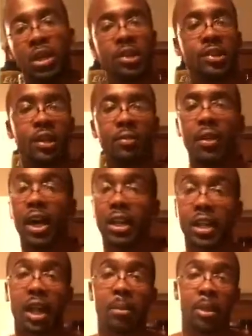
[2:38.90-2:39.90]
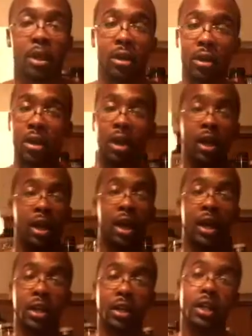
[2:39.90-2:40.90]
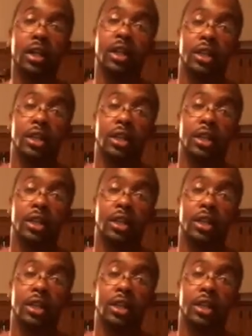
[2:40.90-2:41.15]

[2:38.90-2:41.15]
and stuff like that, man, hey,